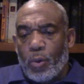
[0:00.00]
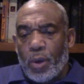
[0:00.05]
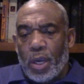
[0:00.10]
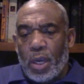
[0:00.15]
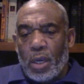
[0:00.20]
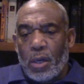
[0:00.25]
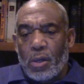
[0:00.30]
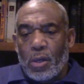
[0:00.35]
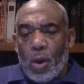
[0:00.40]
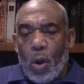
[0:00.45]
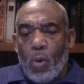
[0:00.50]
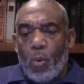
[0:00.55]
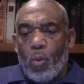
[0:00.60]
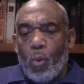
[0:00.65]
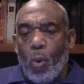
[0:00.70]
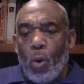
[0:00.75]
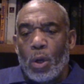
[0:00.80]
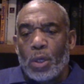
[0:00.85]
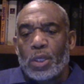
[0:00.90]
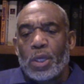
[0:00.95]
We
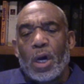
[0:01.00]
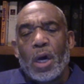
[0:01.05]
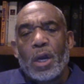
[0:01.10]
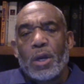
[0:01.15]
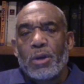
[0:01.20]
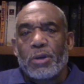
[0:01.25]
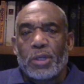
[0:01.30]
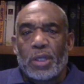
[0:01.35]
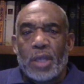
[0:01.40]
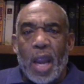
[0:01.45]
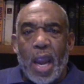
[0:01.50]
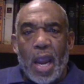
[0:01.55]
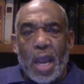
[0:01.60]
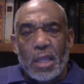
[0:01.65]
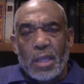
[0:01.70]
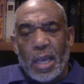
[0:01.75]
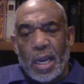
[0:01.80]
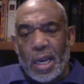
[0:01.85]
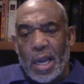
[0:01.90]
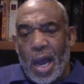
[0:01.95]
don't want to
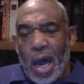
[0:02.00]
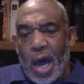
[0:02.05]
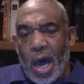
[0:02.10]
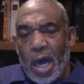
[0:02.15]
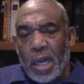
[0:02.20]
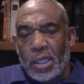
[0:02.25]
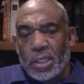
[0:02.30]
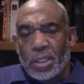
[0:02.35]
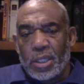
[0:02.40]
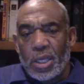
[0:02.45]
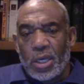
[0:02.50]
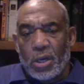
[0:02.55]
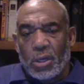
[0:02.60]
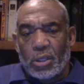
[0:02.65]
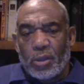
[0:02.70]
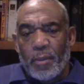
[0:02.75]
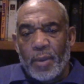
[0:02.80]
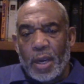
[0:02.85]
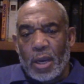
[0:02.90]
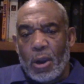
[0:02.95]
understand that God is the
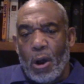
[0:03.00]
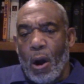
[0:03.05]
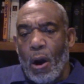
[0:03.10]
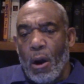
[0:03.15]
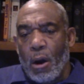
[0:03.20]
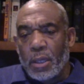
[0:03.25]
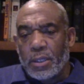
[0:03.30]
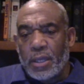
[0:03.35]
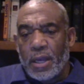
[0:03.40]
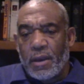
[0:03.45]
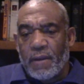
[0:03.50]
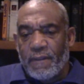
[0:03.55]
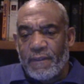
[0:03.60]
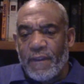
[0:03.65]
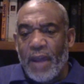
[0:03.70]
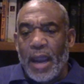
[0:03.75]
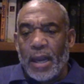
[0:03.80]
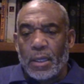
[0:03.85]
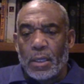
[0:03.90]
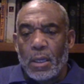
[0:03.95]
ultimate cause and
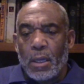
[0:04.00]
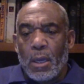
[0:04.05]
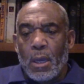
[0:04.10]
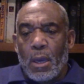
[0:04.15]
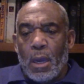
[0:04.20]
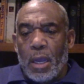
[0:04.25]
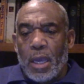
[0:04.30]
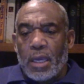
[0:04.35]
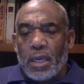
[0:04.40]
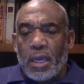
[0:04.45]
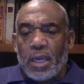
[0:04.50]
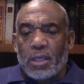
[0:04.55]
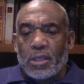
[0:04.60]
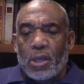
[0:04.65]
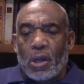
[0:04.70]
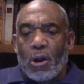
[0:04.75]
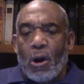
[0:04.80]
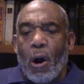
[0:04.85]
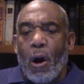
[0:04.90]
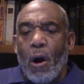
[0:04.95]
effect, is
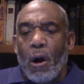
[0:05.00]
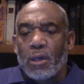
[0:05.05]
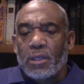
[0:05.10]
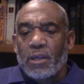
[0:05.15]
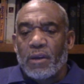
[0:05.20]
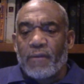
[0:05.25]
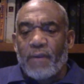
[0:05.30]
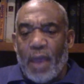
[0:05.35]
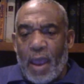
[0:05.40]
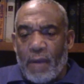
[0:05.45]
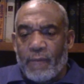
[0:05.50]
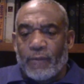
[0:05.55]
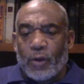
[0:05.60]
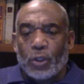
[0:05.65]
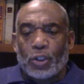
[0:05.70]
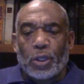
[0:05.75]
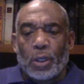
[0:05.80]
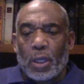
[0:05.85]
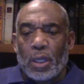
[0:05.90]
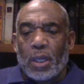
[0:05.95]
the cause of
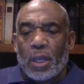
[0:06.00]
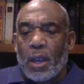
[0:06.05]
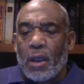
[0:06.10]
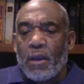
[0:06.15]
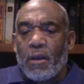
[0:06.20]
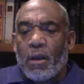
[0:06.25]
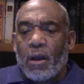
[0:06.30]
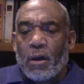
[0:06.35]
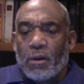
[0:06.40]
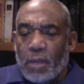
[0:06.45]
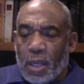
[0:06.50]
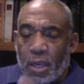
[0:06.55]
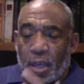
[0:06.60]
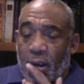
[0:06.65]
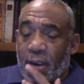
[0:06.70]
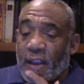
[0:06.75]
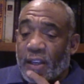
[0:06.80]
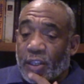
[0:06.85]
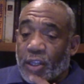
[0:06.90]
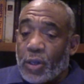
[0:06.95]

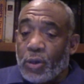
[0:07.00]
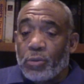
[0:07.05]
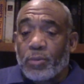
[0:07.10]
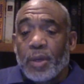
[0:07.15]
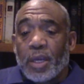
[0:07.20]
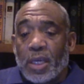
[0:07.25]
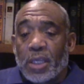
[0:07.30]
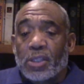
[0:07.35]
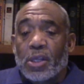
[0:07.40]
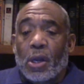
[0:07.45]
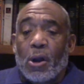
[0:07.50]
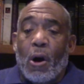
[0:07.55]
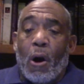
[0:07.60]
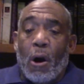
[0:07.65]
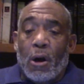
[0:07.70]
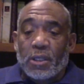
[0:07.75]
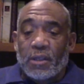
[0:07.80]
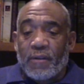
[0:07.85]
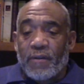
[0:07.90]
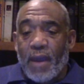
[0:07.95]
is the
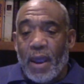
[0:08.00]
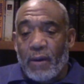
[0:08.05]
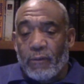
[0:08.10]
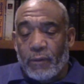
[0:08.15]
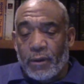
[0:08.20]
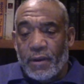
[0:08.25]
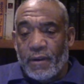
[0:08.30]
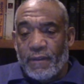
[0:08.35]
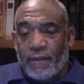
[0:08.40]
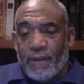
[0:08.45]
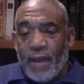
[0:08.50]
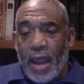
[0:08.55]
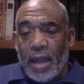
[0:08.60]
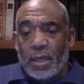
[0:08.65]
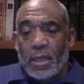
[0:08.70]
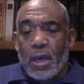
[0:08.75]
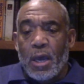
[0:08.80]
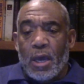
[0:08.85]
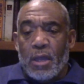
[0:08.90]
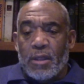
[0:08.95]
cause of every
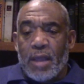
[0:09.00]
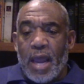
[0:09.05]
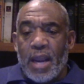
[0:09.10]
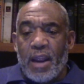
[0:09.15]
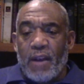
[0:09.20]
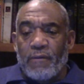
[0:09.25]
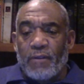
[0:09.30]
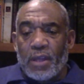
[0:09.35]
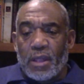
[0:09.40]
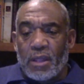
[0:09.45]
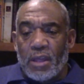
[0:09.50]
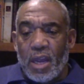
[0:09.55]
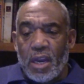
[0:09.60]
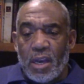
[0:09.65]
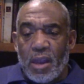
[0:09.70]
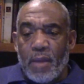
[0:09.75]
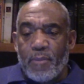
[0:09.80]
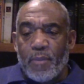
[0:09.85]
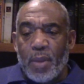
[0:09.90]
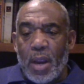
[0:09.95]
effect. That
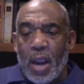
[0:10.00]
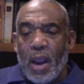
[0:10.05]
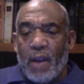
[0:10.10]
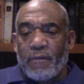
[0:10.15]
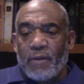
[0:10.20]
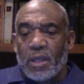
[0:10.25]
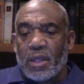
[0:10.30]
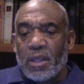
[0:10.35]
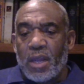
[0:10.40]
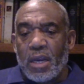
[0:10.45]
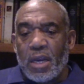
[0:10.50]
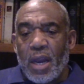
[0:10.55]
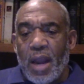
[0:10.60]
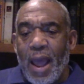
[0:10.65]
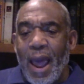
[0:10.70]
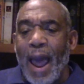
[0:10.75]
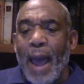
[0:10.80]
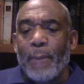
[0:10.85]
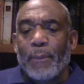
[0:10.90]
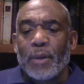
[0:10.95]
everything
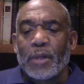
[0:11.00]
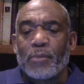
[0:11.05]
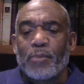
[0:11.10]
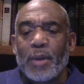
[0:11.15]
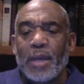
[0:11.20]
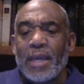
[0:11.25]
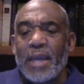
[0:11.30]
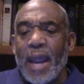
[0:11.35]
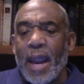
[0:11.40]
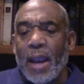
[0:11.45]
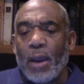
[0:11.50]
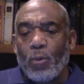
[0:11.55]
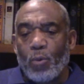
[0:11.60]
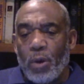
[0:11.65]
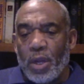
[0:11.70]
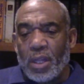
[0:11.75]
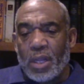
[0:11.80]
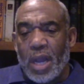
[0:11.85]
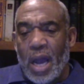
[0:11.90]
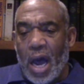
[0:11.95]
that happens began
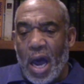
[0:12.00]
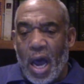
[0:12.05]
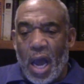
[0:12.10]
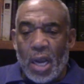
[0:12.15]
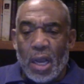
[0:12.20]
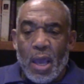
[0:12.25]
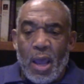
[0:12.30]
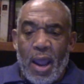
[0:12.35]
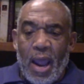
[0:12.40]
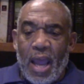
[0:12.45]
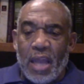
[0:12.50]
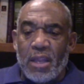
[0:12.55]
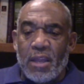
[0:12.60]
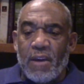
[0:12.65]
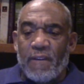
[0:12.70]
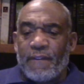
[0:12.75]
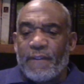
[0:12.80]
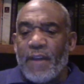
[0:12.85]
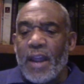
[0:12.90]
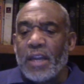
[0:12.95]
with God, and
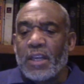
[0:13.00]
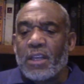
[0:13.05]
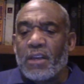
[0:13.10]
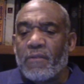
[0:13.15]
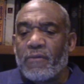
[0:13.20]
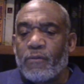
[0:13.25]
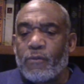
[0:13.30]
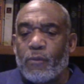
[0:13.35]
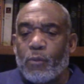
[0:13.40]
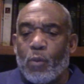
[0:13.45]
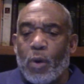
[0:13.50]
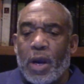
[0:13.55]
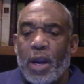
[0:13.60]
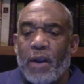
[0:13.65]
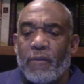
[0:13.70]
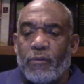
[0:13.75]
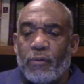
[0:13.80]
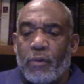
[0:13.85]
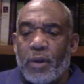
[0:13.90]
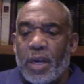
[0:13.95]
the effect of
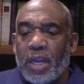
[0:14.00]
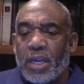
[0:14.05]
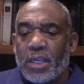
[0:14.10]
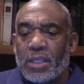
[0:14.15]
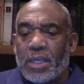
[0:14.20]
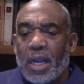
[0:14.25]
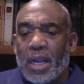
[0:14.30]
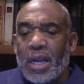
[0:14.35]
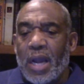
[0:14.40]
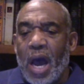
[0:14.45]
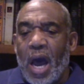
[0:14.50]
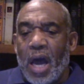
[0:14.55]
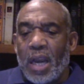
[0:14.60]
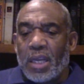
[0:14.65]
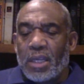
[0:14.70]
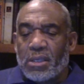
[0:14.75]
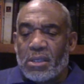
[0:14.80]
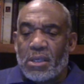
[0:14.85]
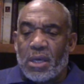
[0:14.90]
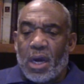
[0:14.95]
whatever it is that
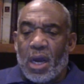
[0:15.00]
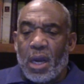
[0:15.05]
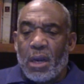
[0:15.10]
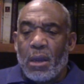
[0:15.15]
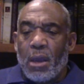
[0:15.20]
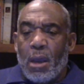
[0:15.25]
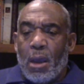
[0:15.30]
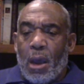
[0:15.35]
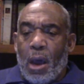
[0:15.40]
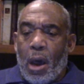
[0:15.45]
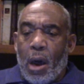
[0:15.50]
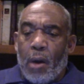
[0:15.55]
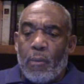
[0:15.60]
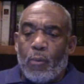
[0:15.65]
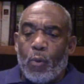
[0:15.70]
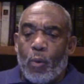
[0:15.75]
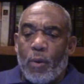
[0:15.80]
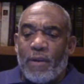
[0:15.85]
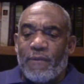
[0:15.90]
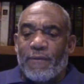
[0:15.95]
God has done.
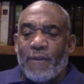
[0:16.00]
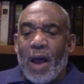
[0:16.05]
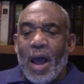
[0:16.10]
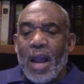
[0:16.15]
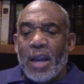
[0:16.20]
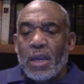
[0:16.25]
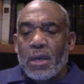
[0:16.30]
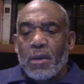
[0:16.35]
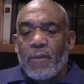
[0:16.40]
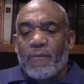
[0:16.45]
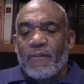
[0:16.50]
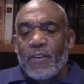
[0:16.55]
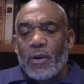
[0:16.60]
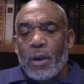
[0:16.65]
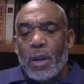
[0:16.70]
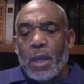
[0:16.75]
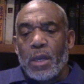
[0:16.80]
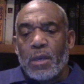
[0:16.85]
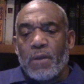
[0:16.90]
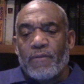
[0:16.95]
We find in
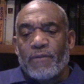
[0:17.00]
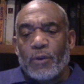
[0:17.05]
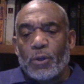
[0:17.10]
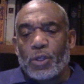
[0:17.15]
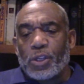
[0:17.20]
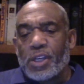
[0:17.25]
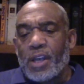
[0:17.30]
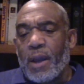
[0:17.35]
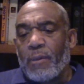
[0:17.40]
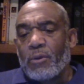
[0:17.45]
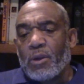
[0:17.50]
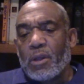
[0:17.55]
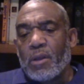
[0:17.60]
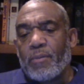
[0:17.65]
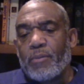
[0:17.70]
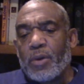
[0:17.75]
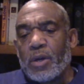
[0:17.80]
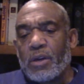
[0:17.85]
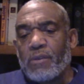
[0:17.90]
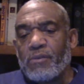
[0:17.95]
the first chapter of
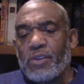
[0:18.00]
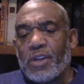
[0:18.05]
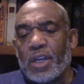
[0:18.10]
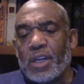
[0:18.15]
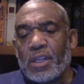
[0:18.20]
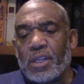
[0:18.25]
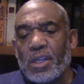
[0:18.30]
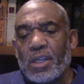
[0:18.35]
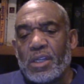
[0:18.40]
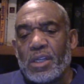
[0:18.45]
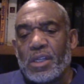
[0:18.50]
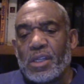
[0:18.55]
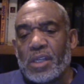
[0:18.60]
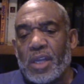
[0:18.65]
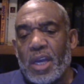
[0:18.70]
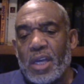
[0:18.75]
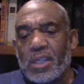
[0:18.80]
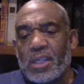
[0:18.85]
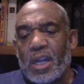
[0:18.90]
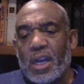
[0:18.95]
the book of Genesis, it
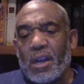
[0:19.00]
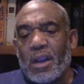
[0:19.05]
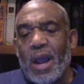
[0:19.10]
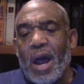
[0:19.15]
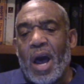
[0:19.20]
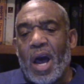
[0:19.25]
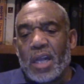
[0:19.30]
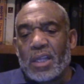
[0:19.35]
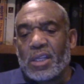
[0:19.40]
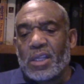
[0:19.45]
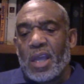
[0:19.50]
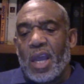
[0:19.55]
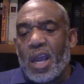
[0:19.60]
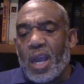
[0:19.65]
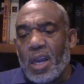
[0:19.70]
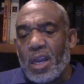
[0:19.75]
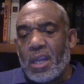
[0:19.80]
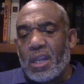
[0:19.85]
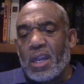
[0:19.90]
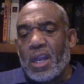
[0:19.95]
says, "Then God
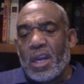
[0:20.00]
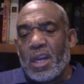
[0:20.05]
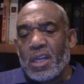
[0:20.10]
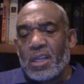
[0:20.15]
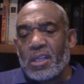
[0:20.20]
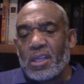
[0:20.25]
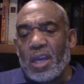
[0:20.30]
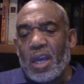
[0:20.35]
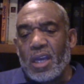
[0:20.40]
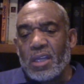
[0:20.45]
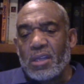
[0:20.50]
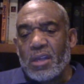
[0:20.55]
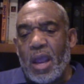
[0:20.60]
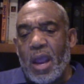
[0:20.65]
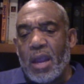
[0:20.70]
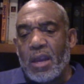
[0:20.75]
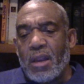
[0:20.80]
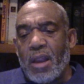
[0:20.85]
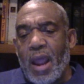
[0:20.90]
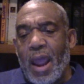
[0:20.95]
said," and then it says,
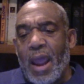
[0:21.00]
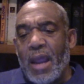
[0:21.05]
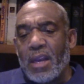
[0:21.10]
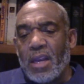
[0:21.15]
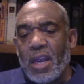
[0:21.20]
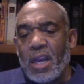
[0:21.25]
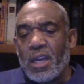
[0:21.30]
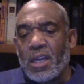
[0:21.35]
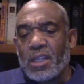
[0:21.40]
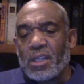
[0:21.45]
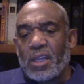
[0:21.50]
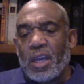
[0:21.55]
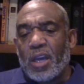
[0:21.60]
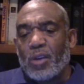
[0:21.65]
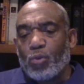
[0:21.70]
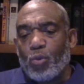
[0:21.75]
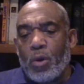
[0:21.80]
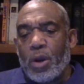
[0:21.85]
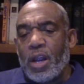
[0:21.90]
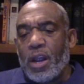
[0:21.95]
and then it
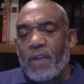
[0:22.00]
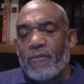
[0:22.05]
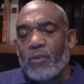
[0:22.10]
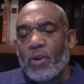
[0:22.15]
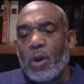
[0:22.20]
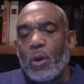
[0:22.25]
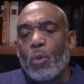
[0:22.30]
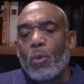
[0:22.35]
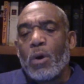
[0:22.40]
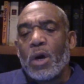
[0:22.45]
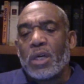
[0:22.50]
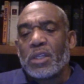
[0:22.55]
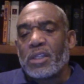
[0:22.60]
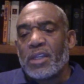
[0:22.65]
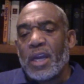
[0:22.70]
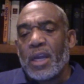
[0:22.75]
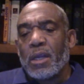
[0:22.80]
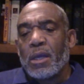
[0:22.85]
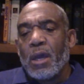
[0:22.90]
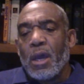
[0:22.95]
says whatever it
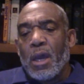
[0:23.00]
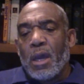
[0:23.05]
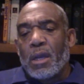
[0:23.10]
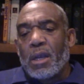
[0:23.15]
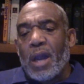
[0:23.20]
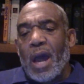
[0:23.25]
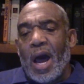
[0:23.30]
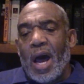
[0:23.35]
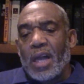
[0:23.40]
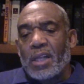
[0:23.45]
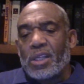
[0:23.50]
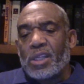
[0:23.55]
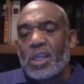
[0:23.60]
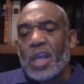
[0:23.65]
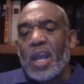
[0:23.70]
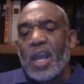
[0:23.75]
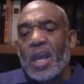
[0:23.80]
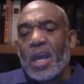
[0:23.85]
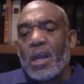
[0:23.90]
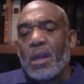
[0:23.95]
was that God
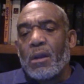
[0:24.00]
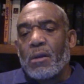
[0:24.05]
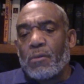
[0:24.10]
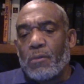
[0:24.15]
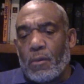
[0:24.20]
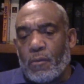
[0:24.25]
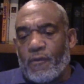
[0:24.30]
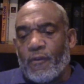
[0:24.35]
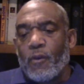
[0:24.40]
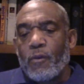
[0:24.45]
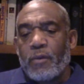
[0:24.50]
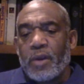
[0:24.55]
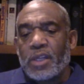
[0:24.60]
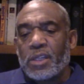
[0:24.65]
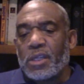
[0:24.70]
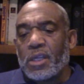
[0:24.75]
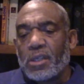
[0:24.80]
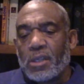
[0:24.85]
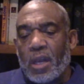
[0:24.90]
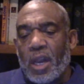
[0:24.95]
said. For
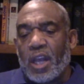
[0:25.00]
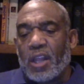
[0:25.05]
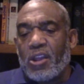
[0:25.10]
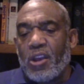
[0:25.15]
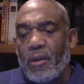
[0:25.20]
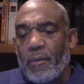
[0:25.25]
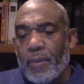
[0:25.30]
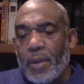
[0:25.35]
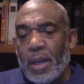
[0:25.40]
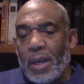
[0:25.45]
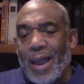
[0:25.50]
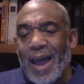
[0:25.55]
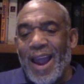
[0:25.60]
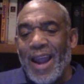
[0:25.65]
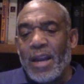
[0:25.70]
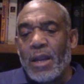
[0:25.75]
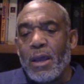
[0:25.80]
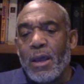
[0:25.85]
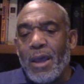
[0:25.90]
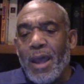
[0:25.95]
instance, "Let there be
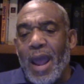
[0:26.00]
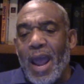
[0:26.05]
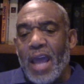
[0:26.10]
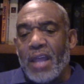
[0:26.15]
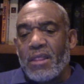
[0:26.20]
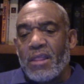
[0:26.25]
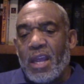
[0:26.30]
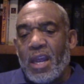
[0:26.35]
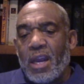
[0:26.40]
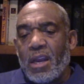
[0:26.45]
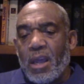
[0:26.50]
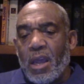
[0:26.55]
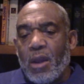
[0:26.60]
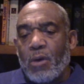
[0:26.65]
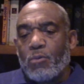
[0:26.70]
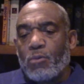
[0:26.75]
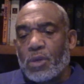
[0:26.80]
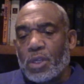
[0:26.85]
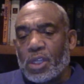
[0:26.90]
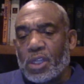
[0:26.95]
light," and then
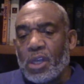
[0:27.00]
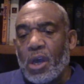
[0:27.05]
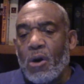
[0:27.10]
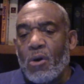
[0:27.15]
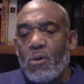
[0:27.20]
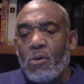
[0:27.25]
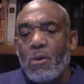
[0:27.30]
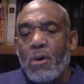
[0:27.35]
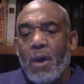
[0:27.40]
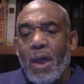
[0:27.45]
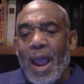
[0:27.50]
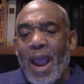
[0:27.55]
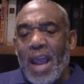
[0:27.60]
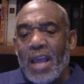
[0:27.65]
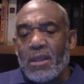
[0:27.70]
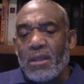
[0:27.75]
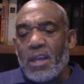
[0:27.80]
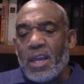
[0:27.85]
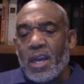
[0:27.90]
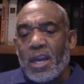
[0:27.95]
it was so.
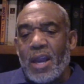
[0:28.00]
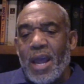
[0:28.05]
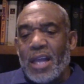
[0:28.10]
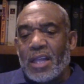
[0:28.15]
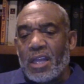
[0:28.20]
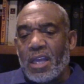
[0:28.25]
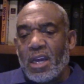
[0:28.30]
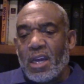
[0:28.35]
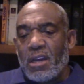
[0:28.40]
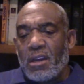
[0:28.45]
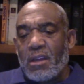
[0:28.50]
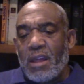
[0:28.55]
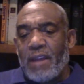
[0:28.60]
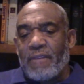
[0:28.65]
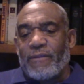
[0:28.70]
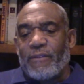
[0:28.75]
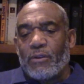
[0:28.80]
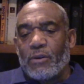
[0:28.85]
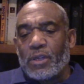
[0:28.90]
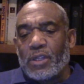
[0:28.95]
And then at the end of that
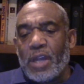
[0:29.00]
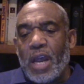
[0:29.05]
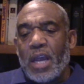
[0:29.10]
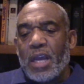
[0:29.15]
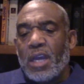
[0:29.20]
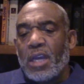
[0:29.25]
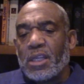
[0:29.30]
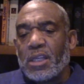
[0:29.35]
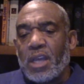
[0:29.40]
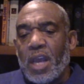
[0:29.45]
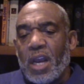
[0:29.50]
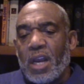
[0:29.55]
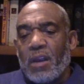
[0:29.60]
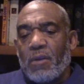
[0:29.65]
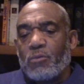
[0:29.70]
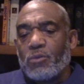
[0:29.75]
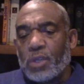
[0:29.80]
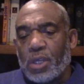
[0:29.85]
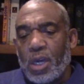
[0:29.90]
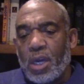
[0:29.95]
that first day, he said
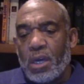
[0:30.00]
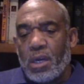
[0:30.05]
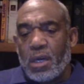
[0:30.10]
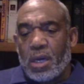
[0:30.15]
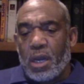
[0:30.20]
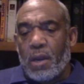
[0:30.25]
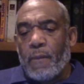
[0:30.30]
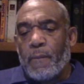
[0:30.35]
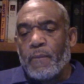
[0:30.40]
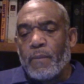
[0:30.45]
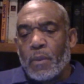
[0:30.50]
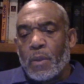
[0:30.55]
it was good.